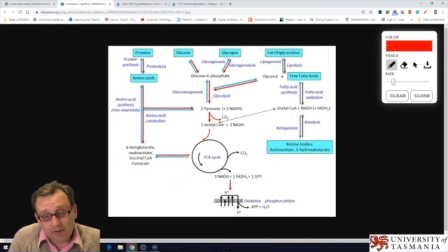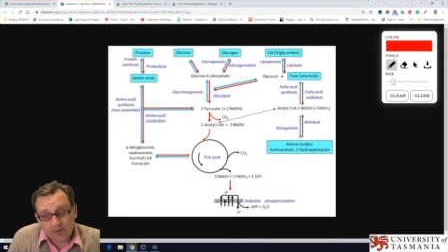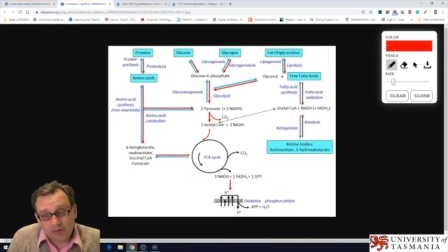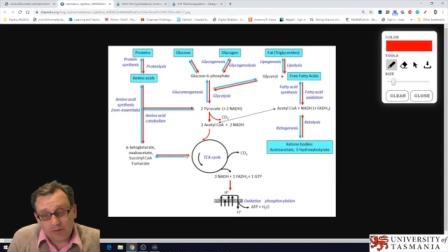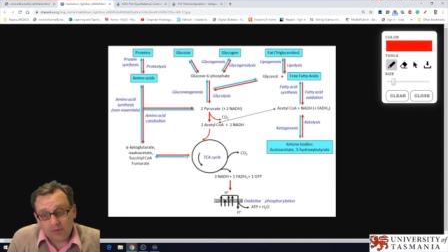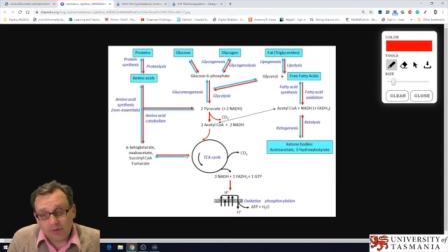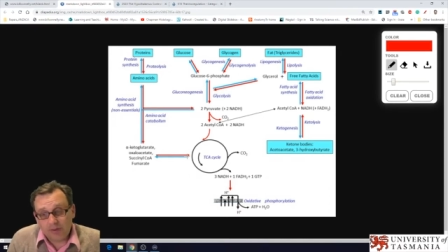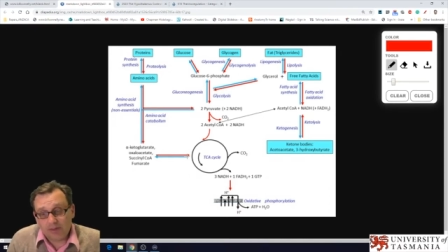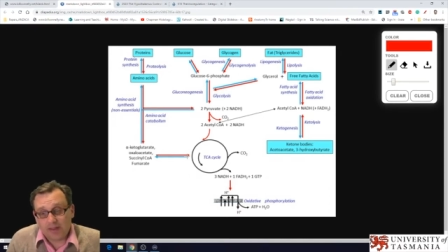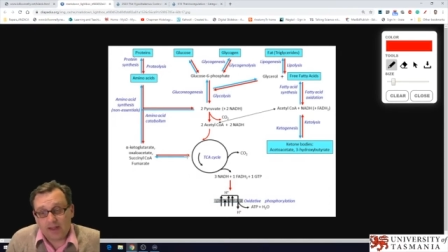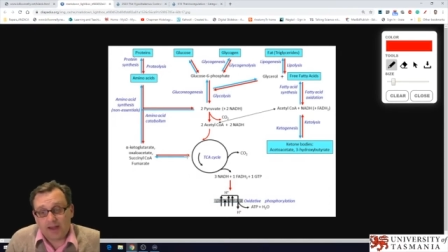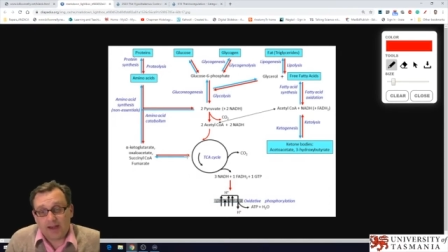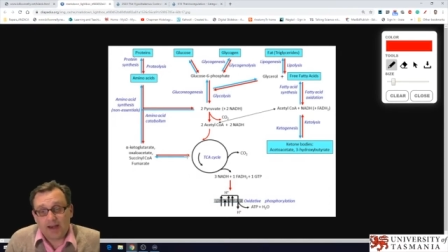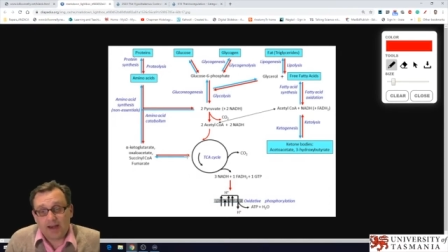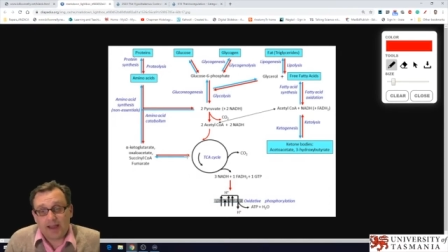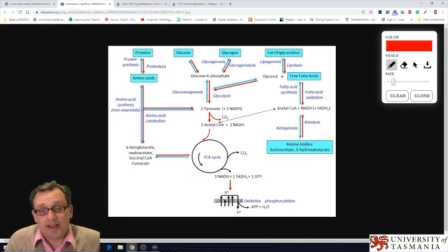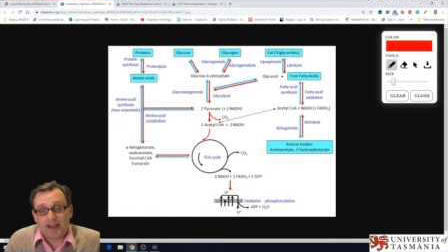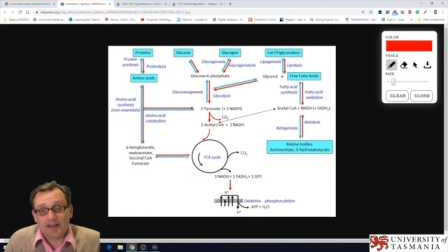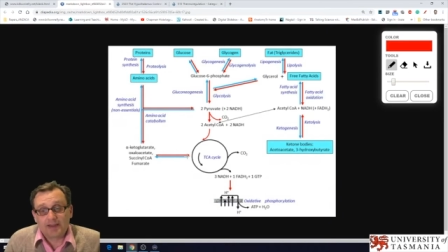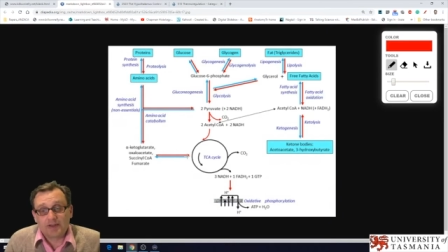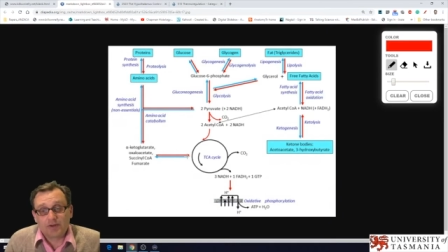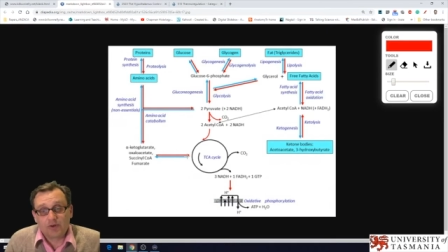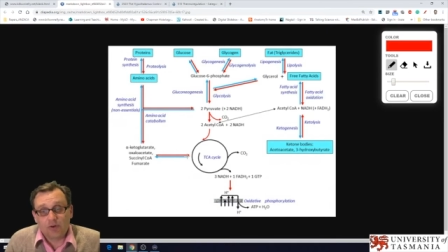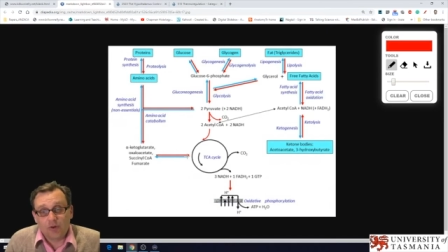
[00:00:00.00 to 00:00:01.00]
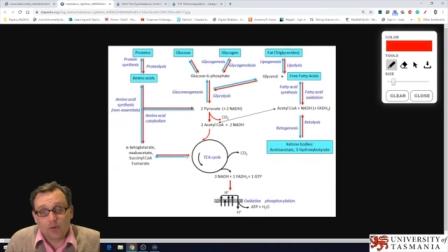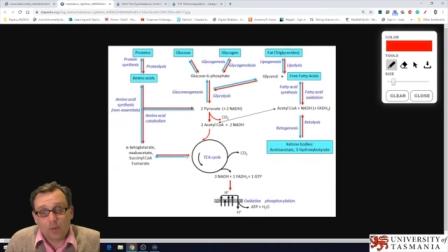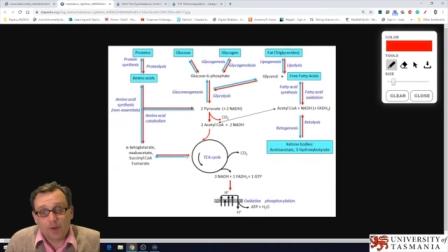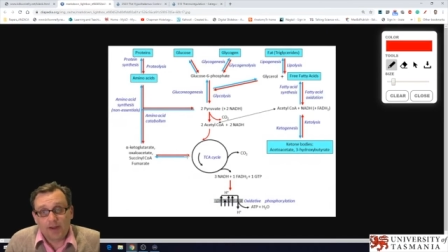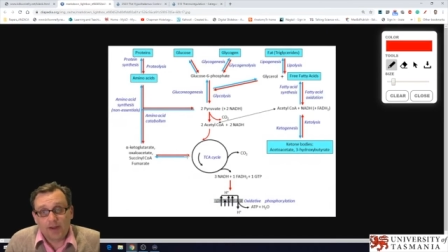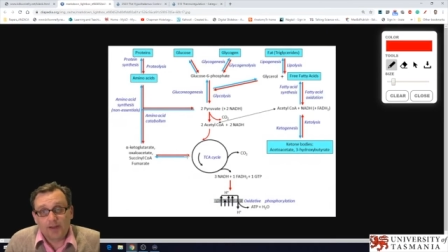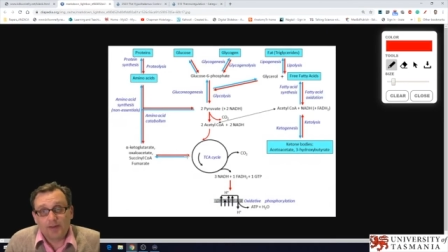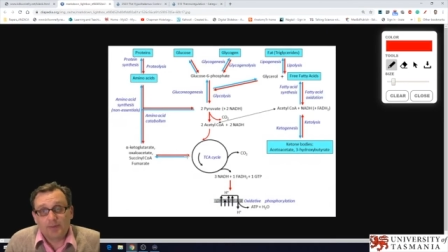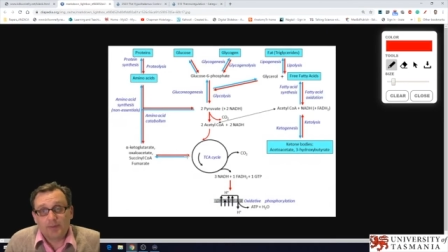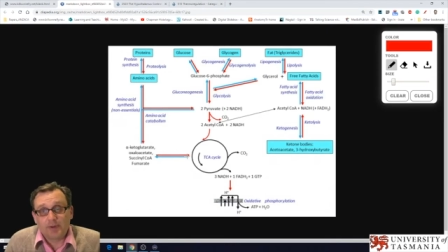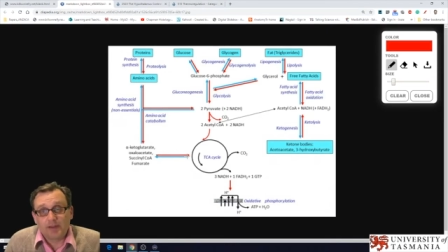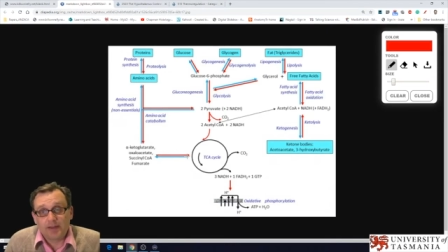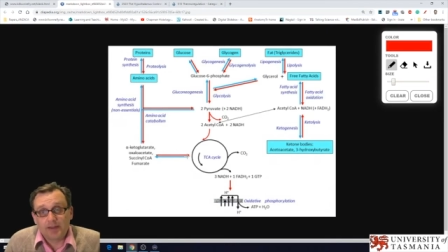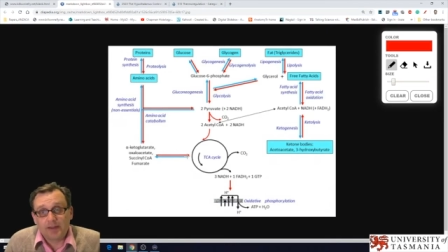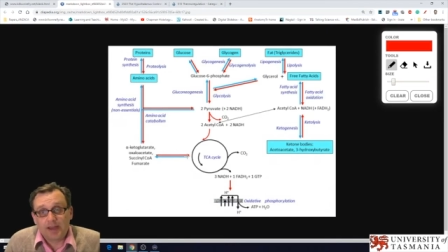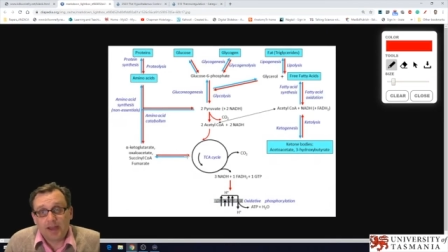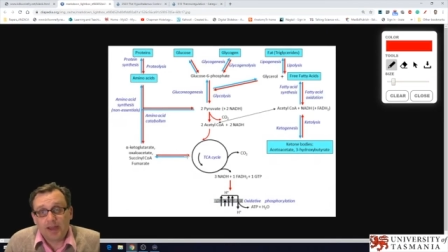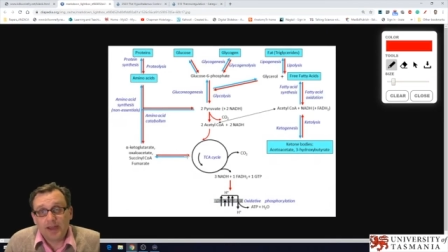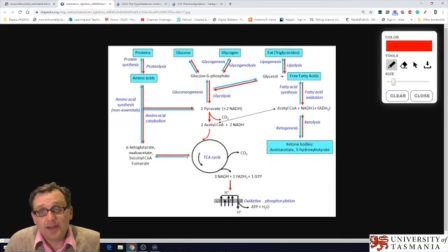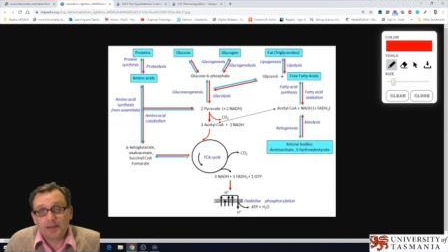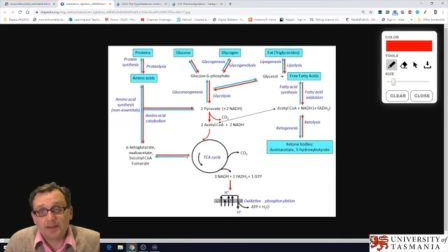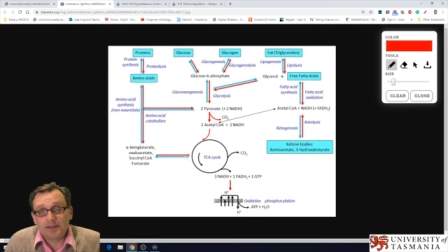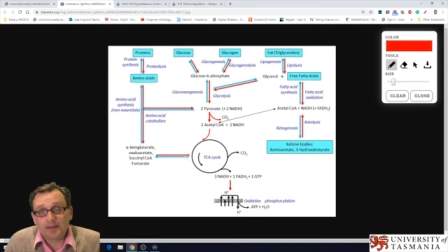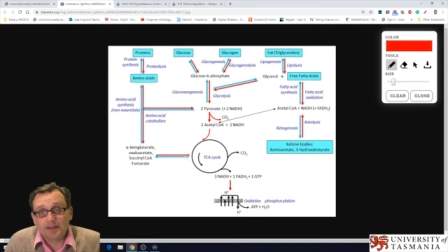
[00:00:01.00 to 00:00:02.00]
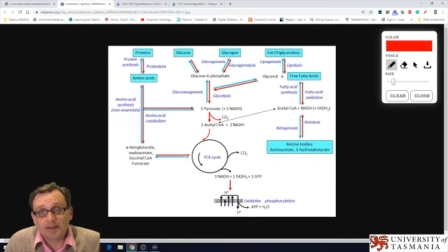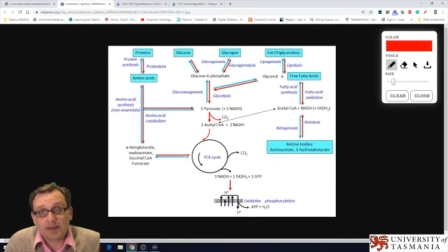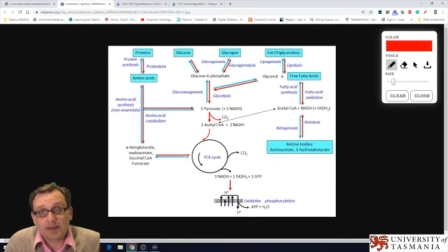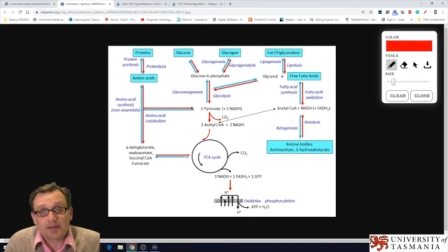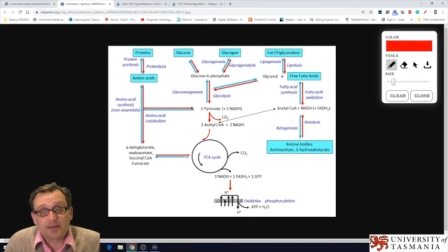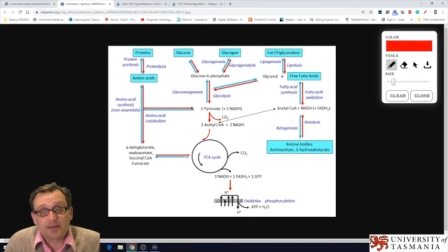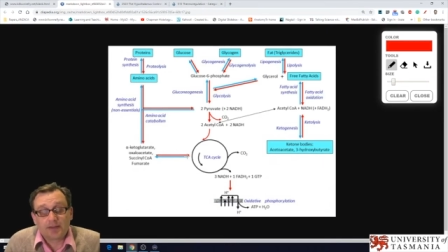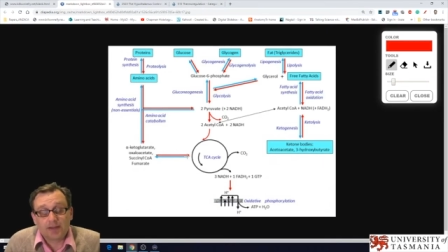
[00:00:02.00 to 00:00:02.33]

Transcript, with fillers: you know, that hasn't always been the case,